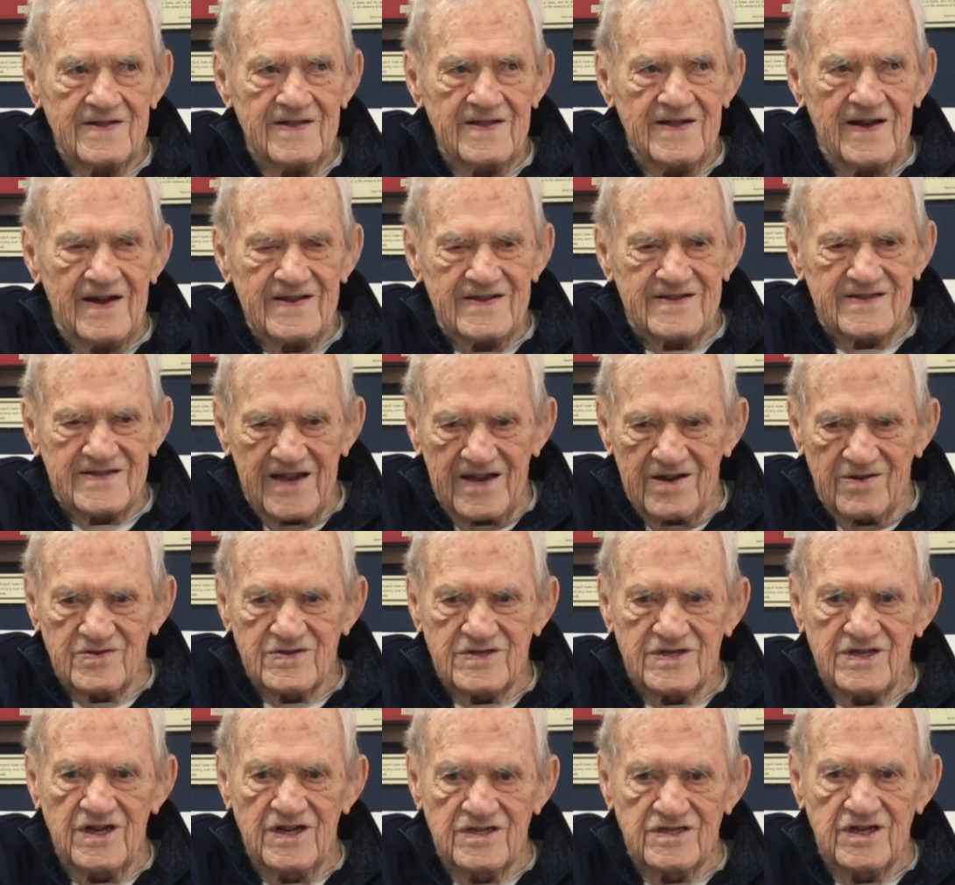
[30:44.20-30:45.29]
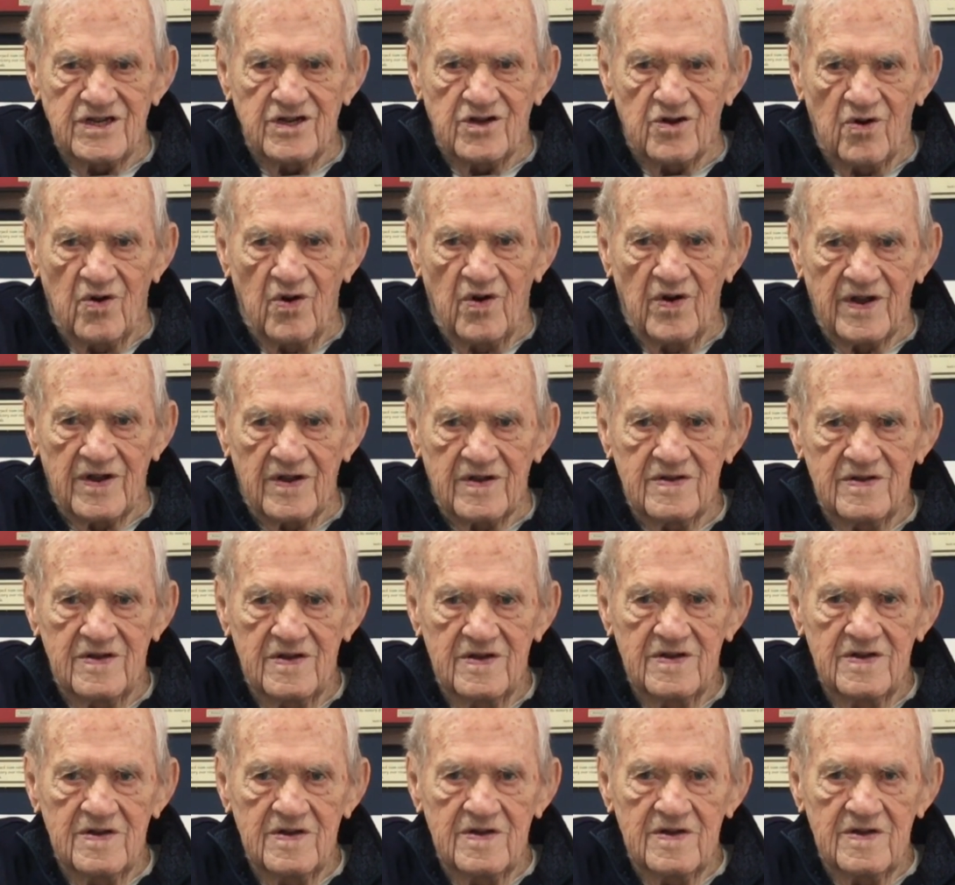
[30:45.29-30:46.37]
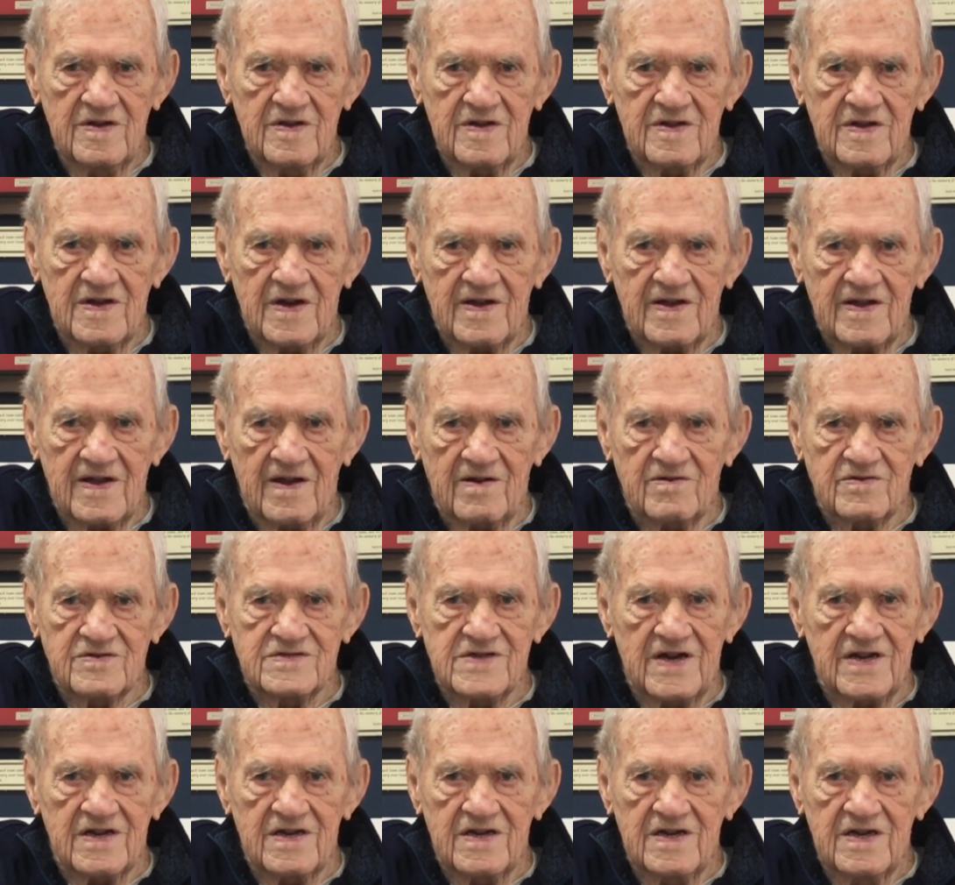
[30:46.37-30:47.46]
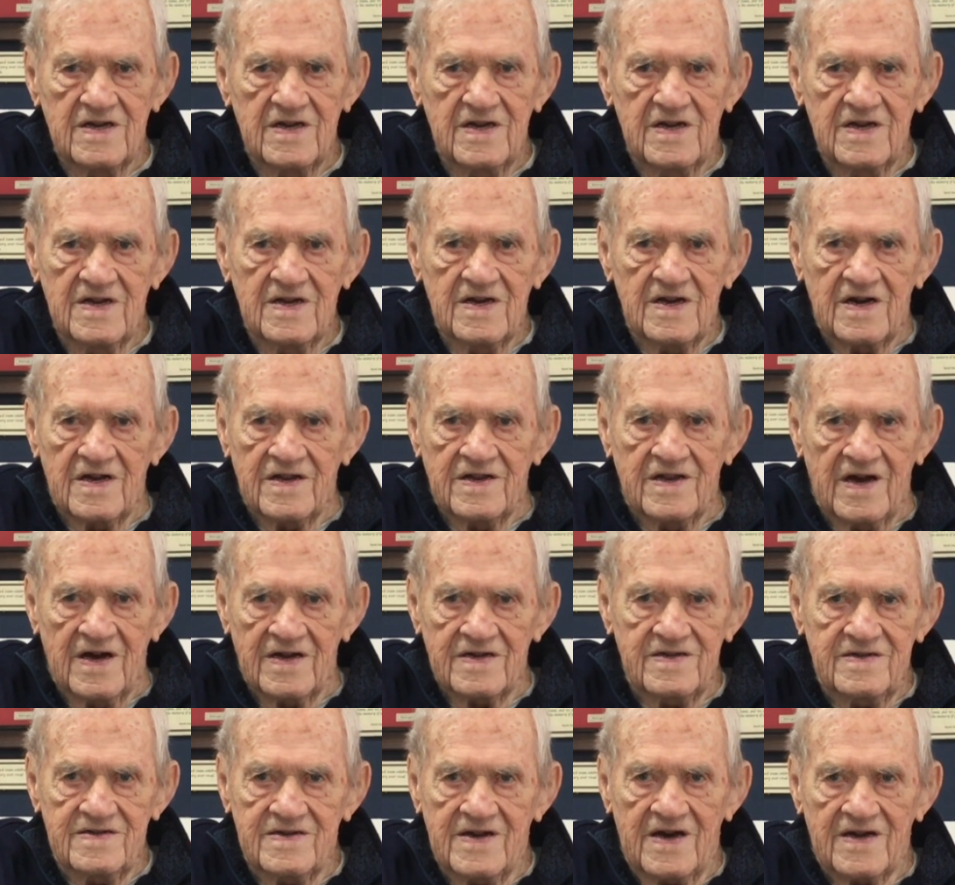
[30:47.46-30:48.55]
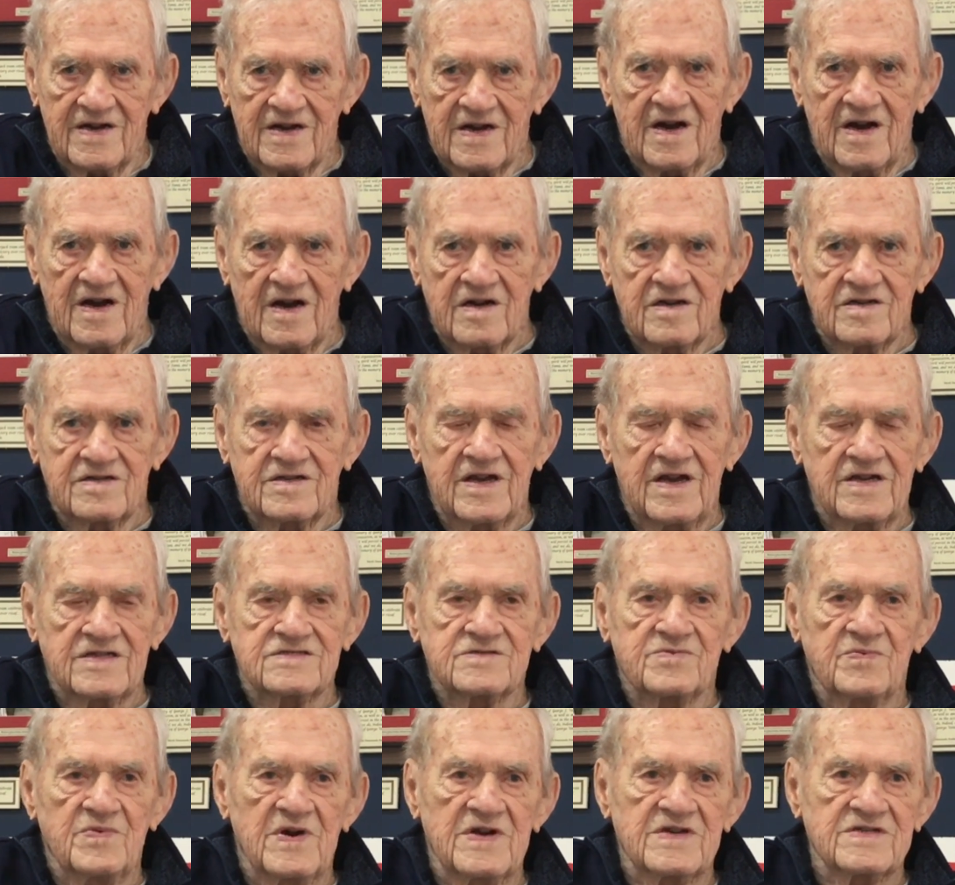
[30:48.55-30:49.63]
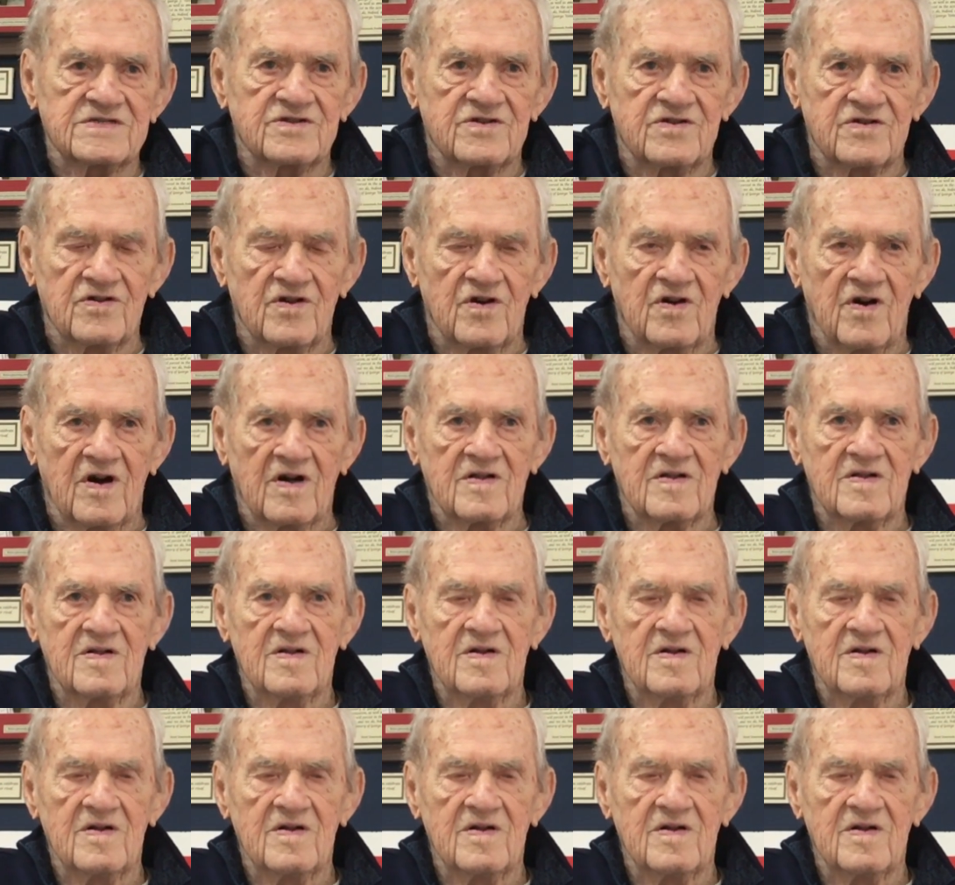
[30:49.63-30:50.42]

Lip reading: I'd say I was easygoing. I was not a hard taskmaster at all.